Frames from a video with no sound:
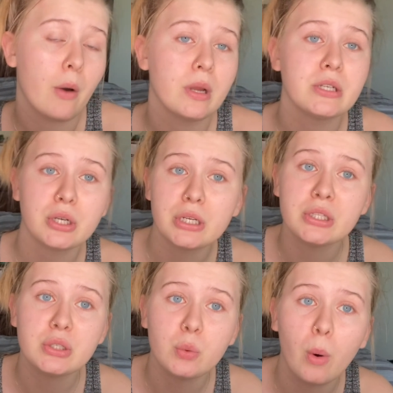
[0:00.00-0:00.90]
I turn
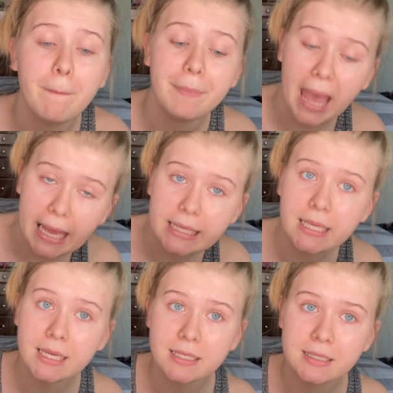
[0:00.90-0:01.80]
into a
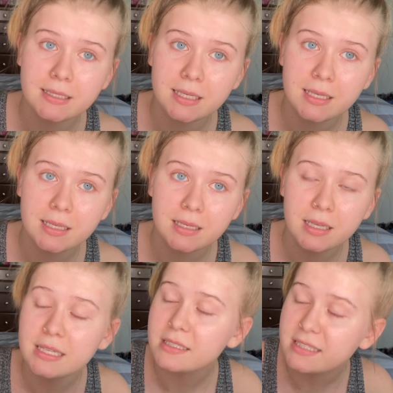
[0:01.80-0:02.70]
baddie,
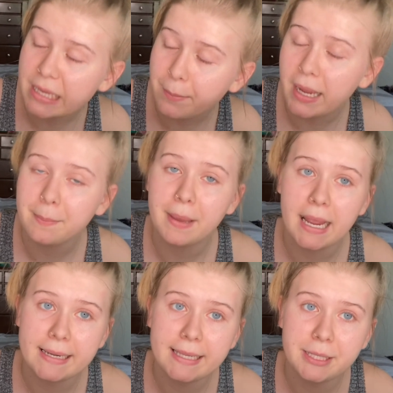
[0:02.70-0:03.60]

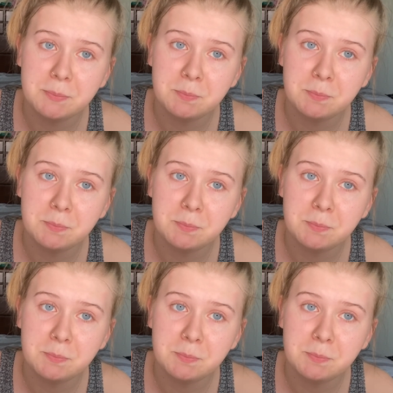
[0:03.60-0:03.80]
semi-baddie,